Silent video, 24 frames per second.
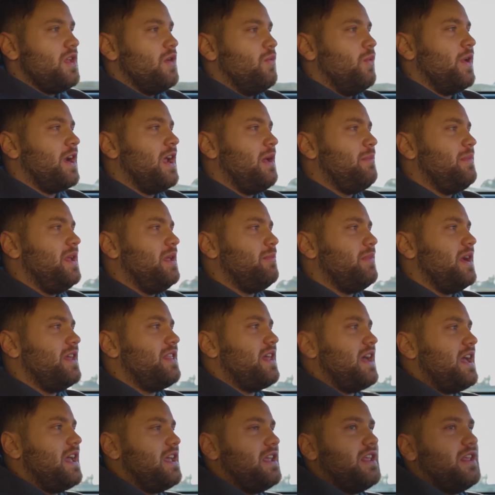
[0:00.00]
What I mean by
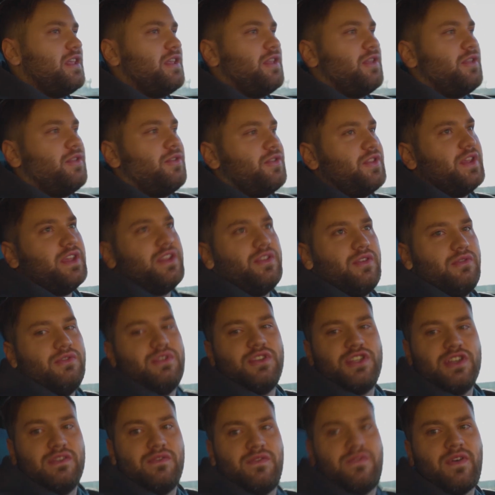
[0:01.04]
that, I don't think you
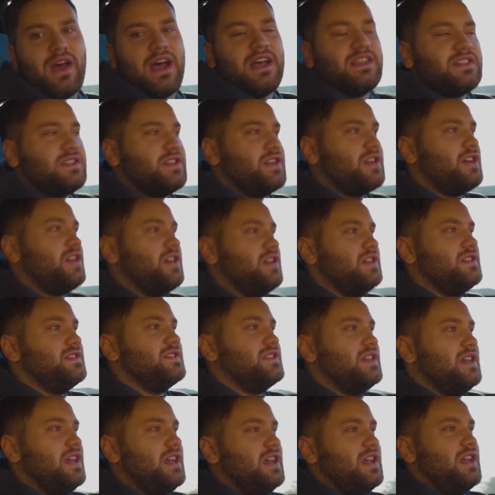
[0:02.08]
can shift faster
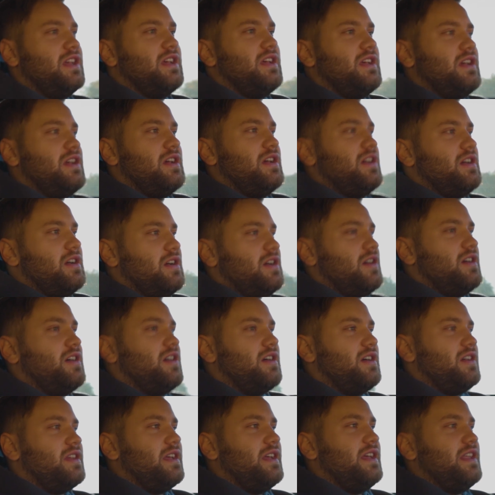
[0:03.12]
because
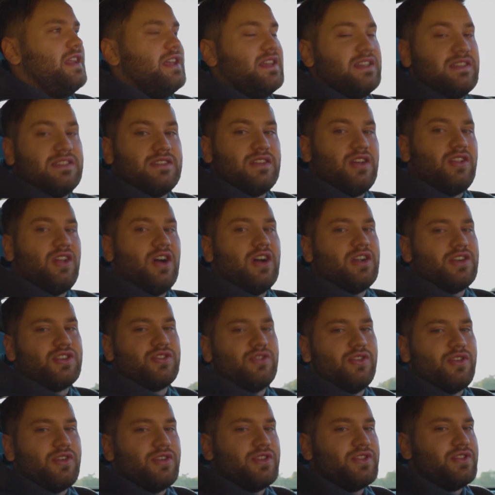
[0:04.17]
it is a lot
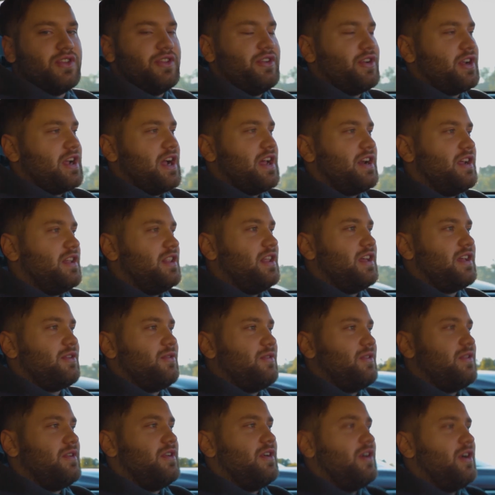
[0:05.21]
shorter, so you're kind of like
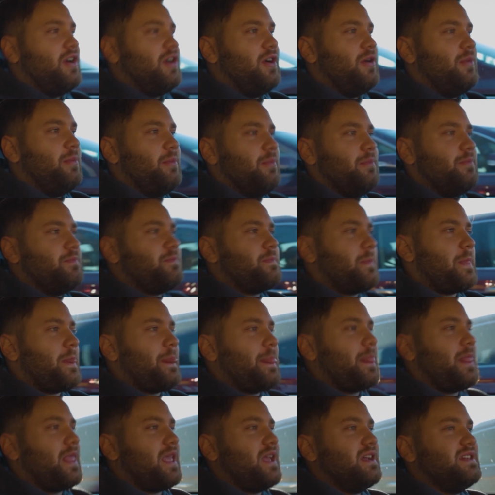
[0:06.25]

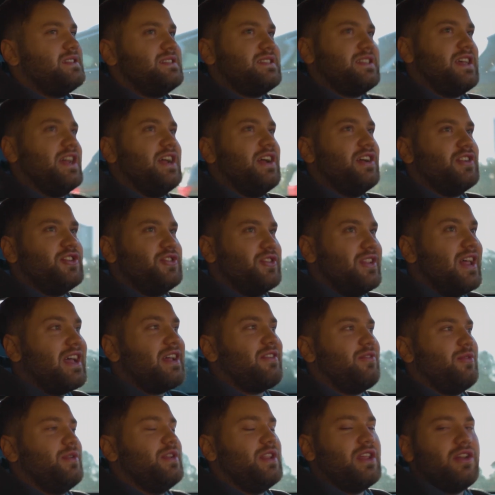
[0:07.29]
scared to like
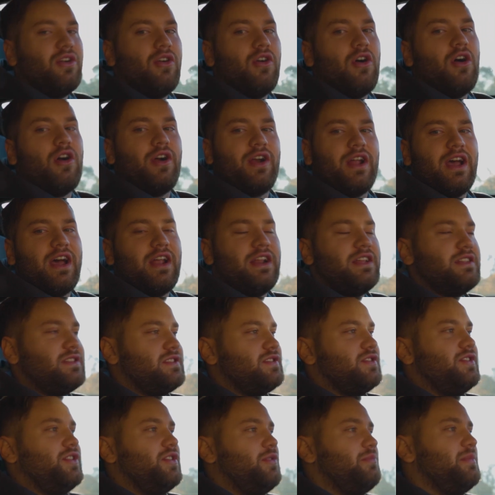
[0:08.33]
really go hard at it
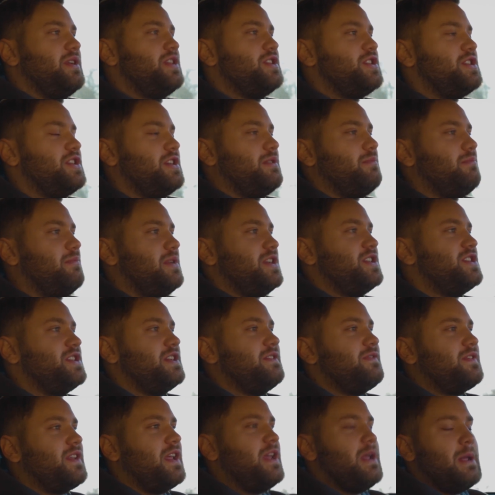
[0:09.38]
so you don't miss
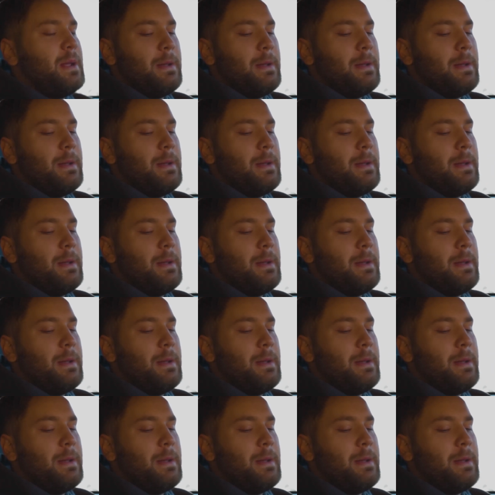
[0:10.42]
shift.